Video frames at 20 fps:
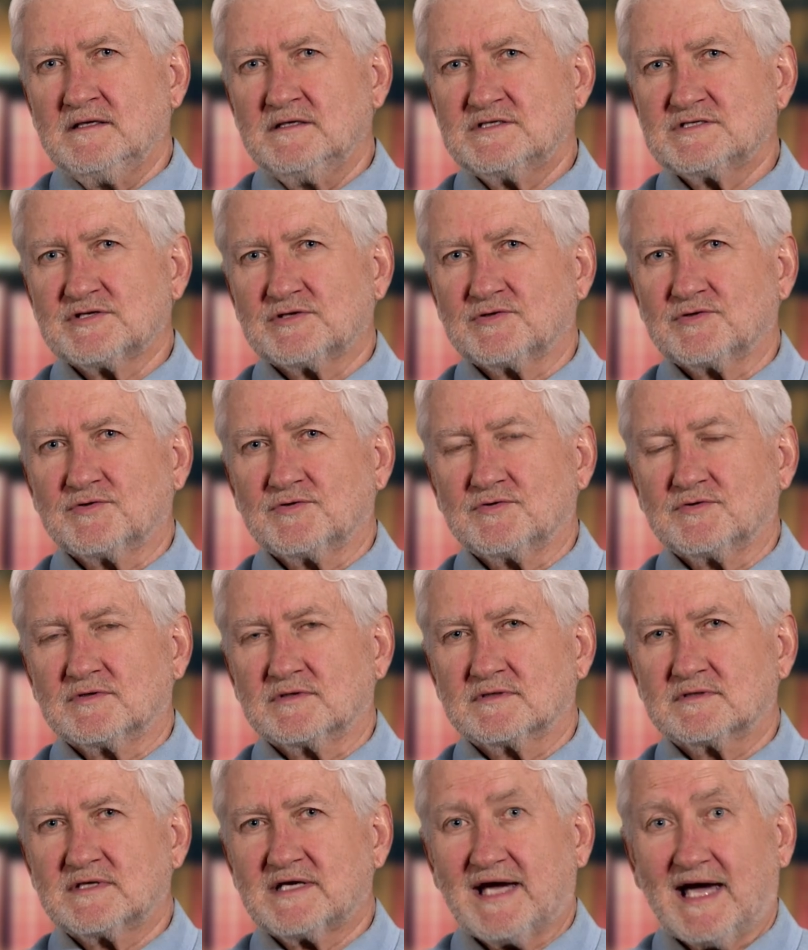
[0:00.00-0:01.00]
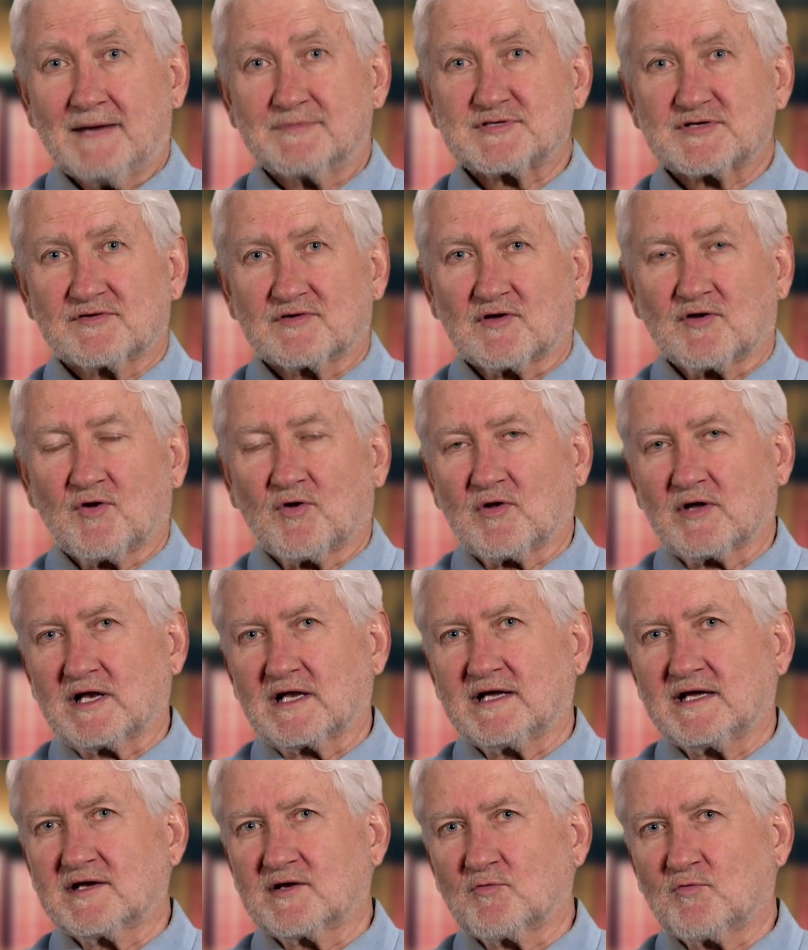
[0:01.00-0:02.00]
to capture the Holy
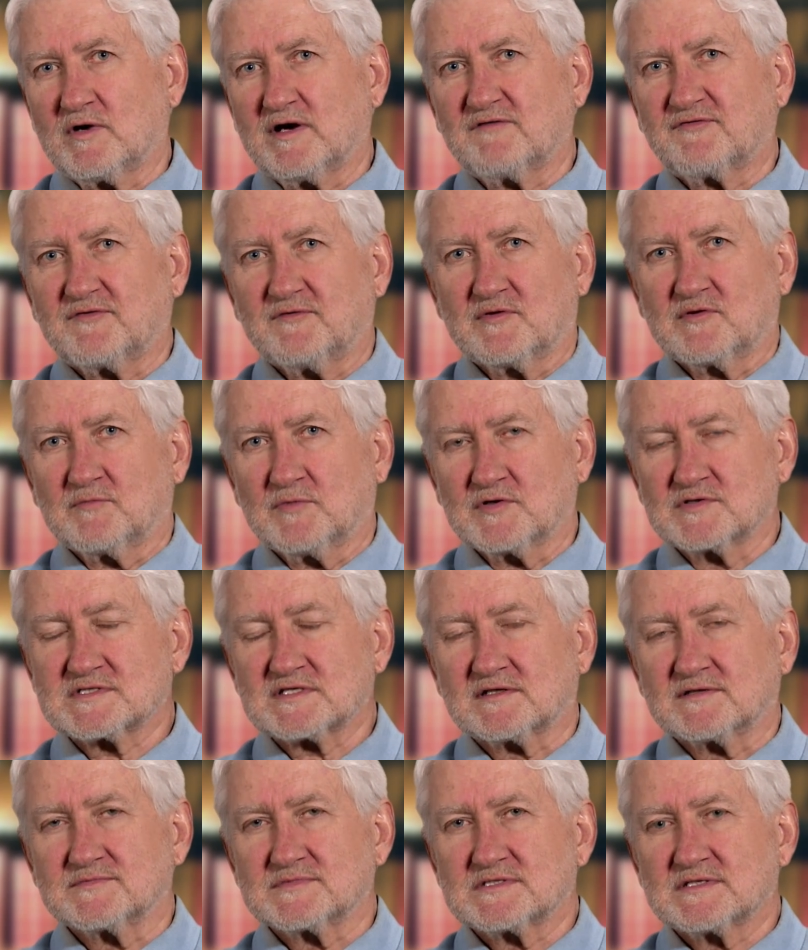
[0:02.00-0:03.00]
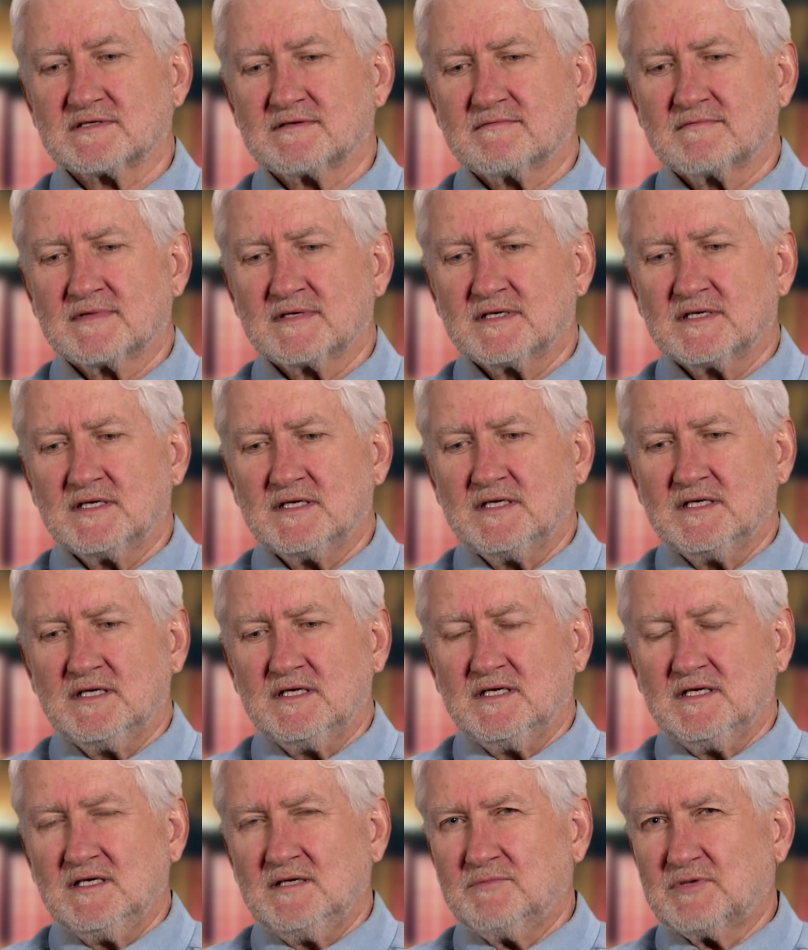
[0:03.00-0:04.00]
Land away from the Muslims.
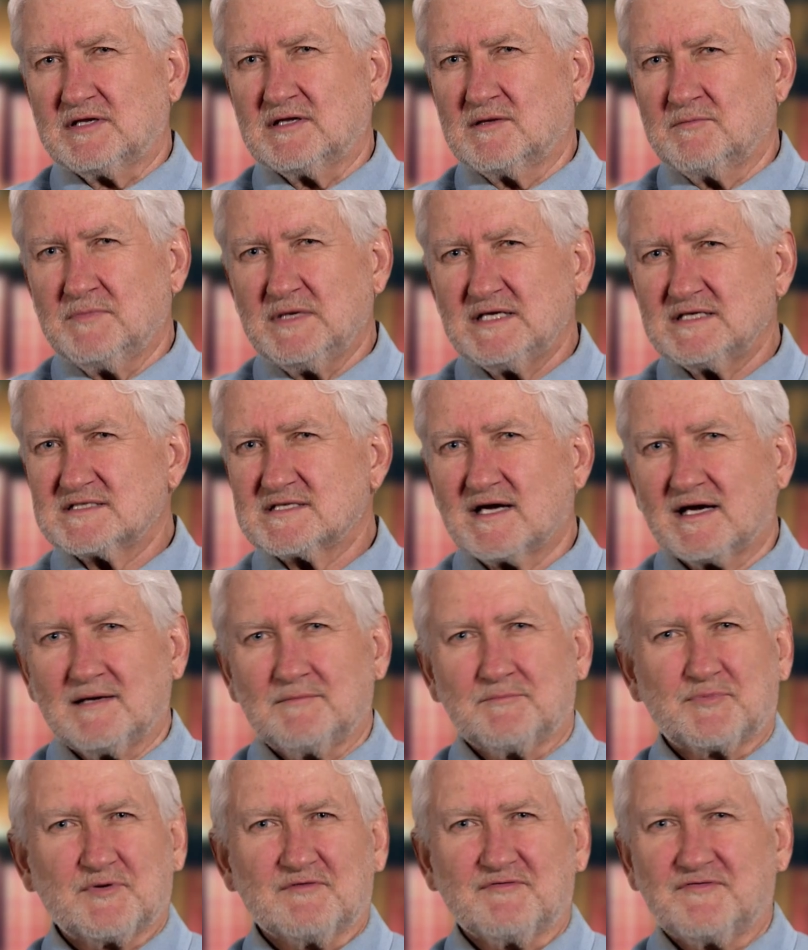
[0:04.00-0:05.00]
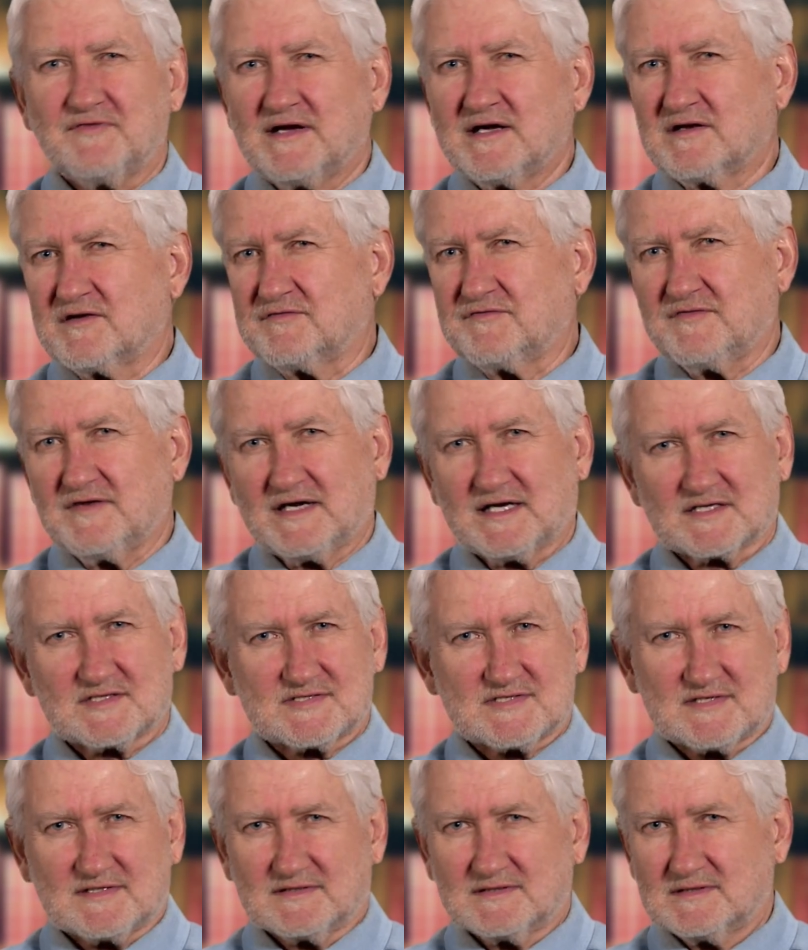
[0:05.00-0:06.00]
But in the meantime, profound
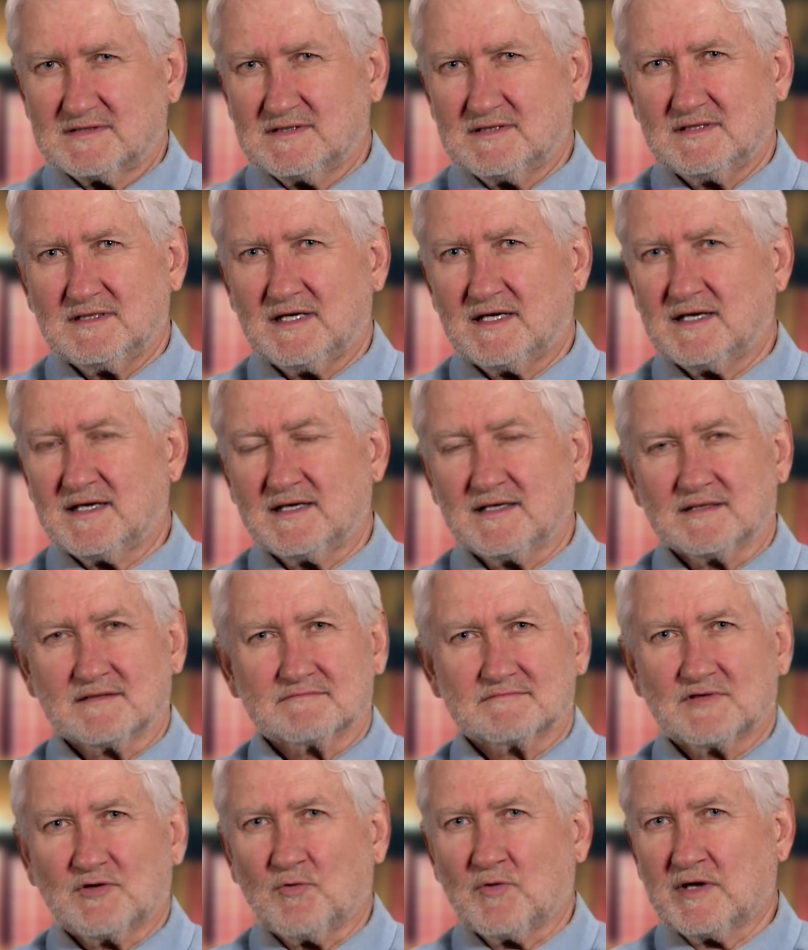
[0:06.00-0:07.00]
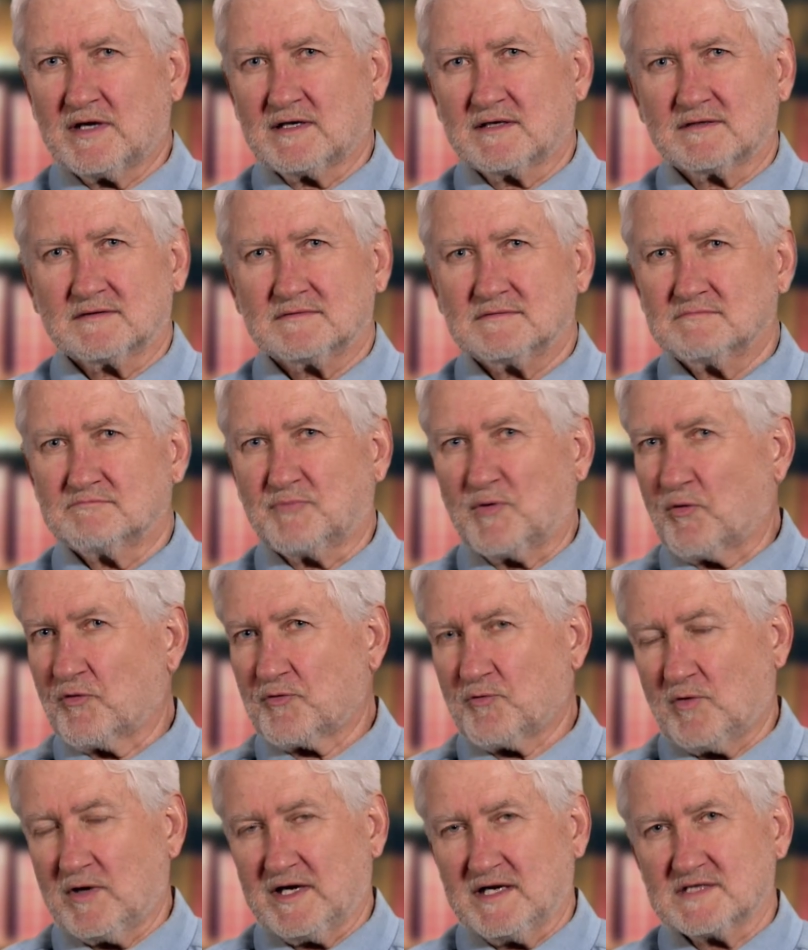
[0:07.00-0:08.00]
effects going
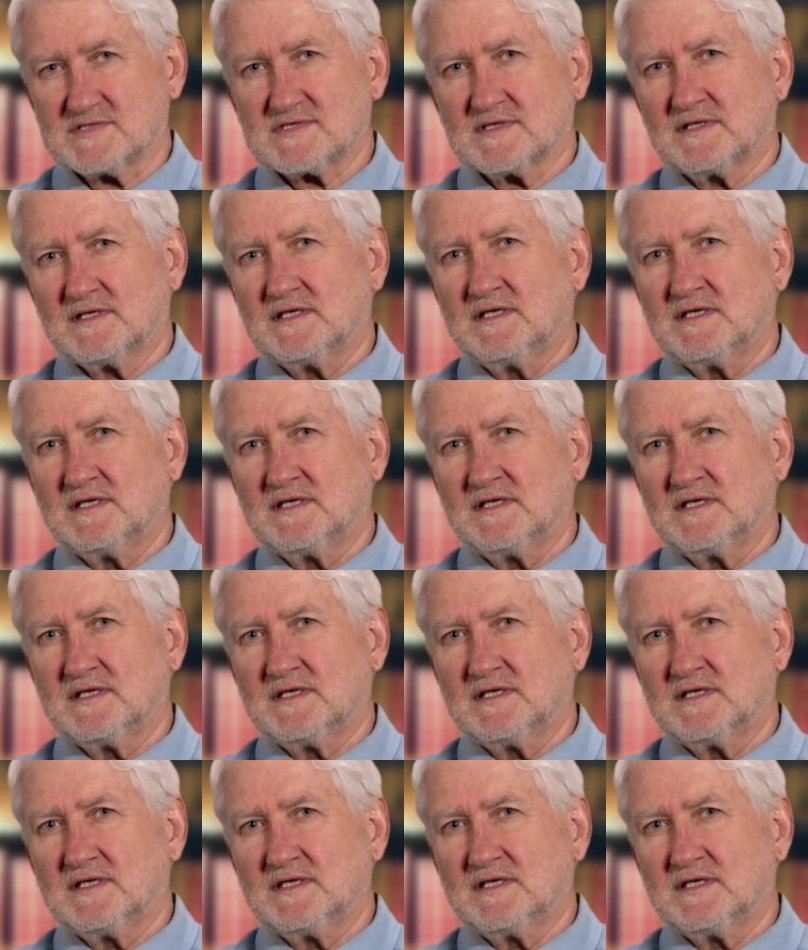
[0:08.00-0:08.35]
both ways.